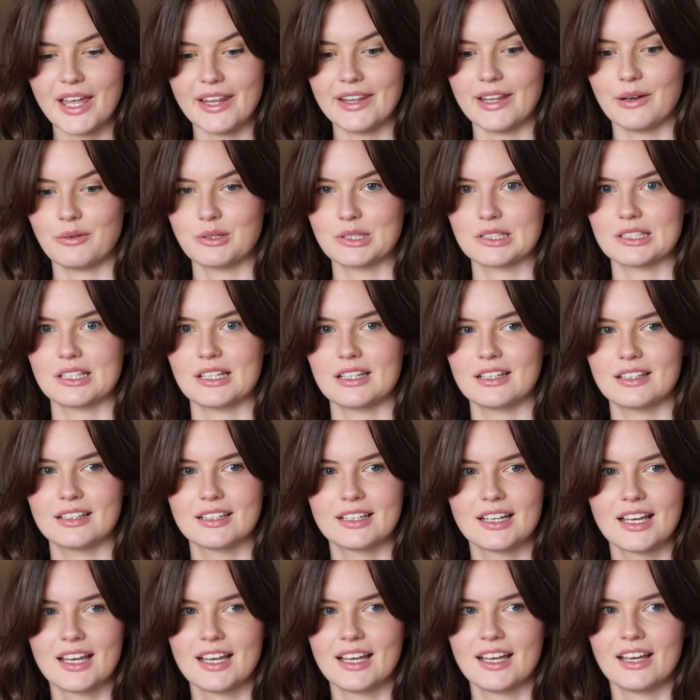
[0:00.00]
yeah, that was
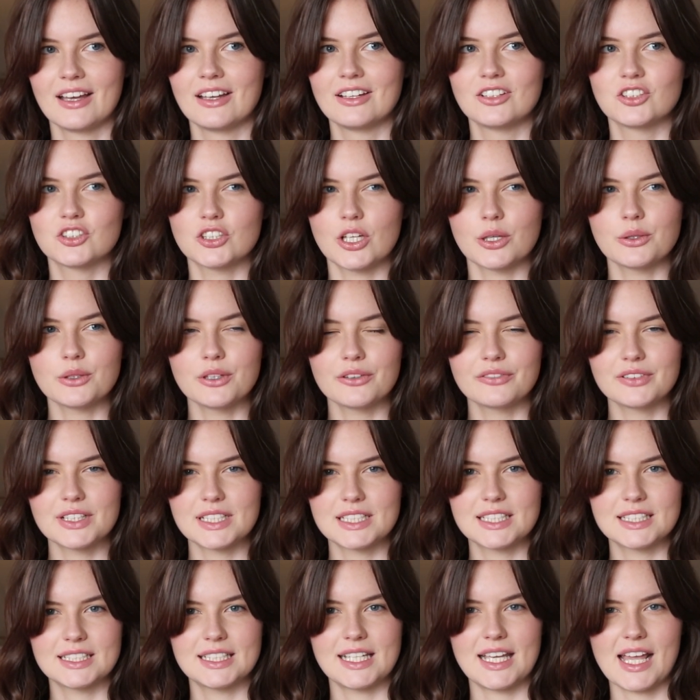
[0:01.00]
so
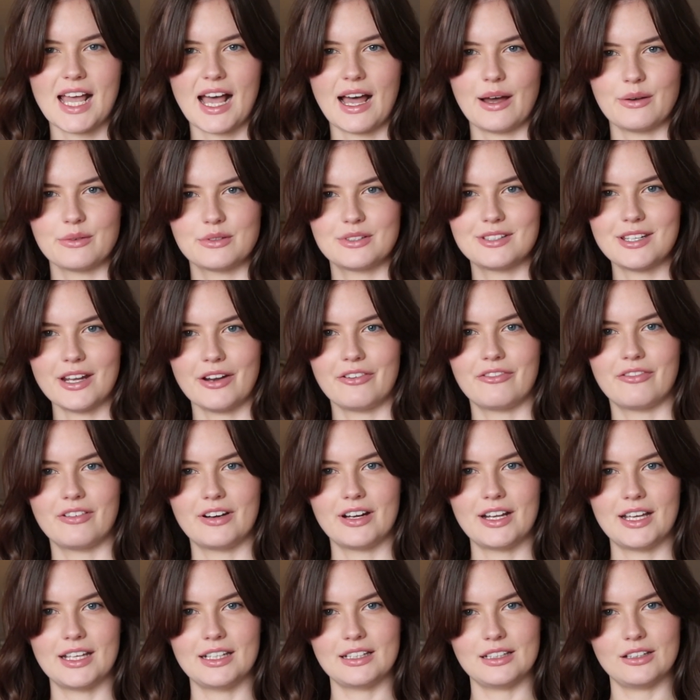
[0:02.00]
lovely to see how
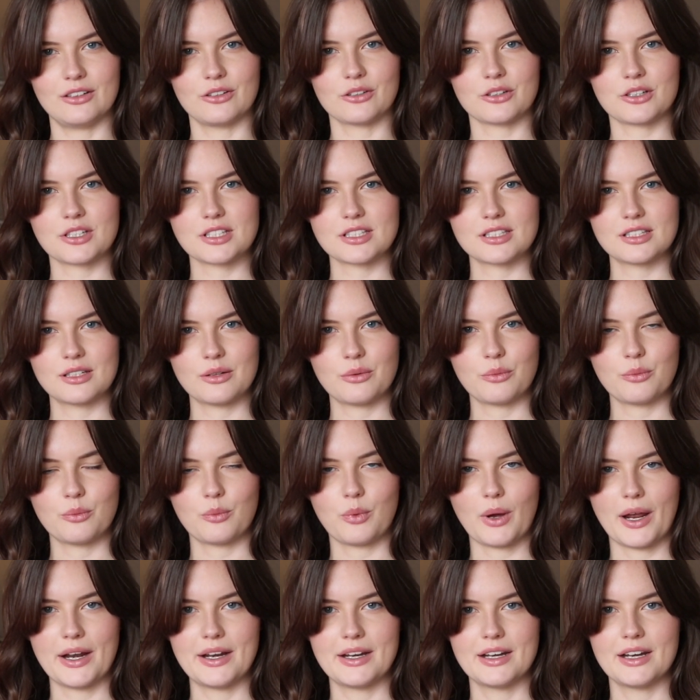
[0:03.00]
different it looks
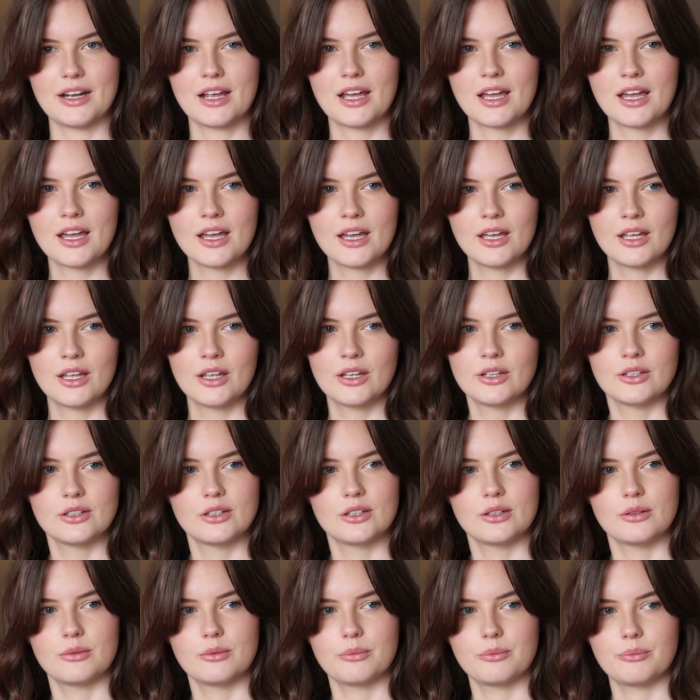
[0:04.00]
when
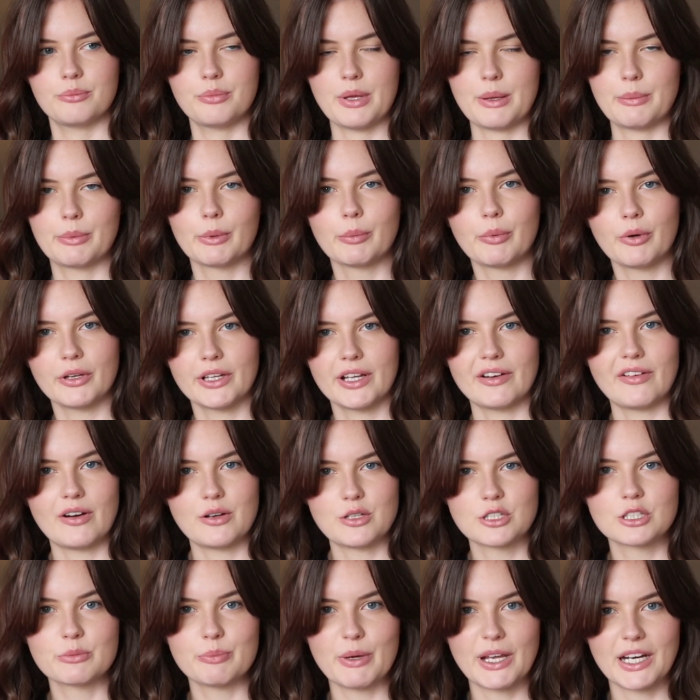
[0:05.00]
people put their
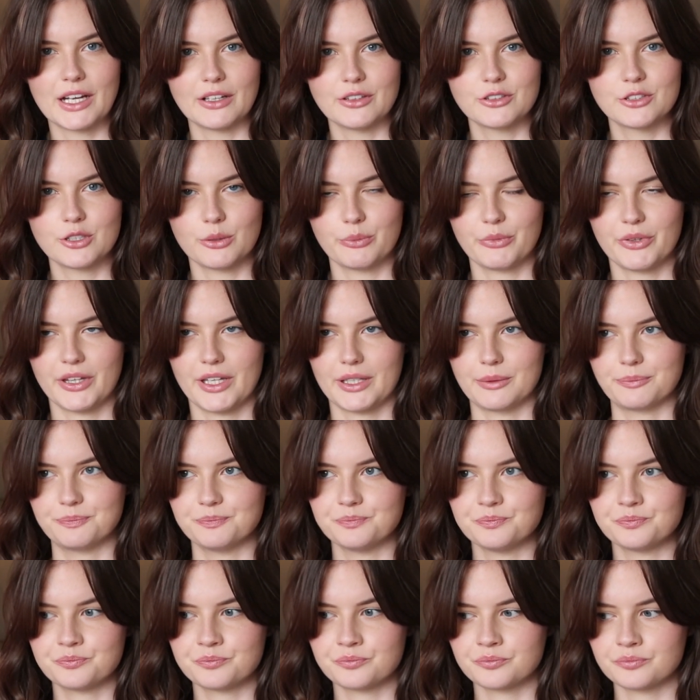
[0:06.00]
own spin on something.
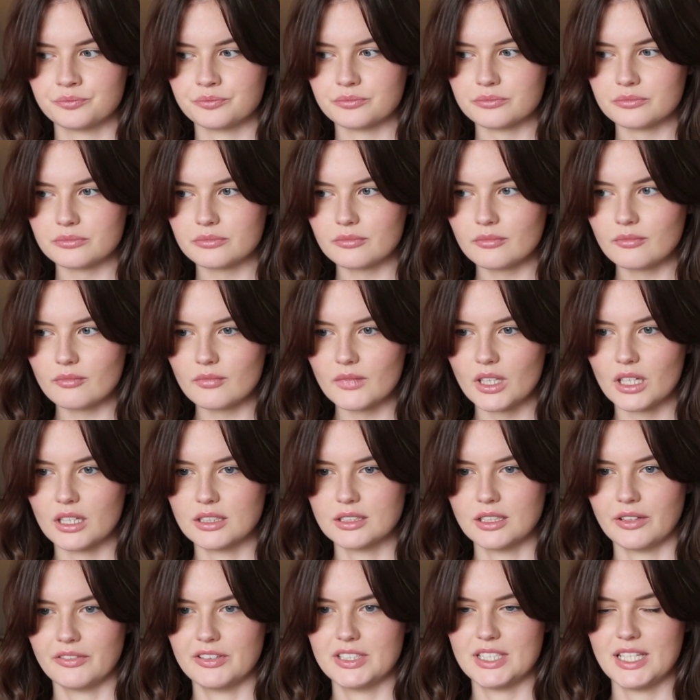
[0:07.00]

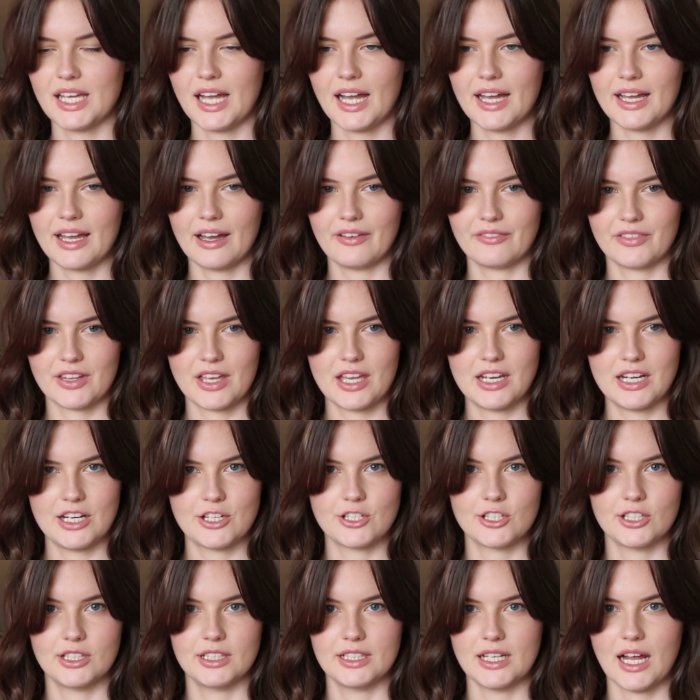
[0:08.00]
Because obviously I have the
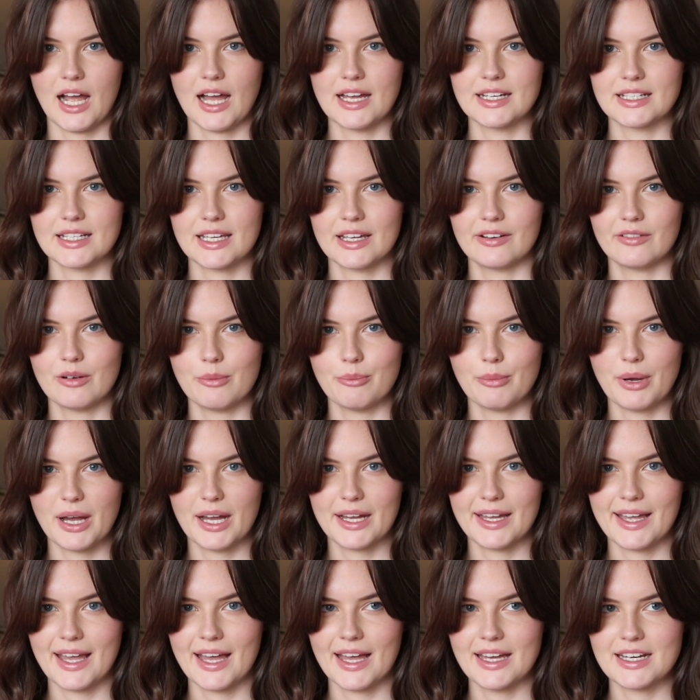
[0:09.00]
initial idea in
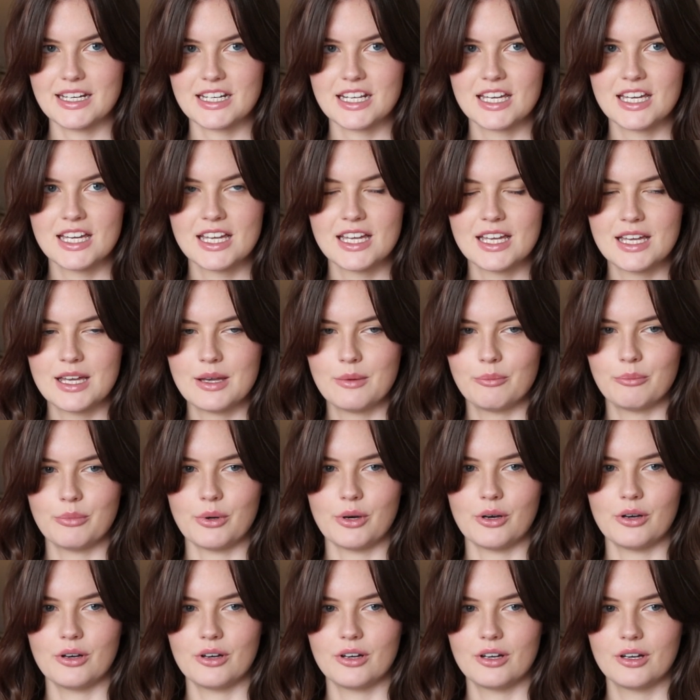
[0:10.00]
my head,
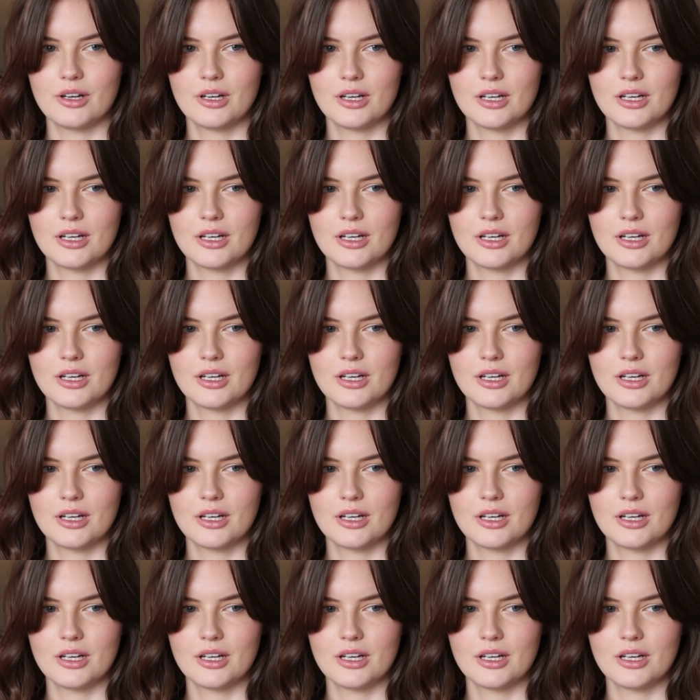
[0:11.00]
but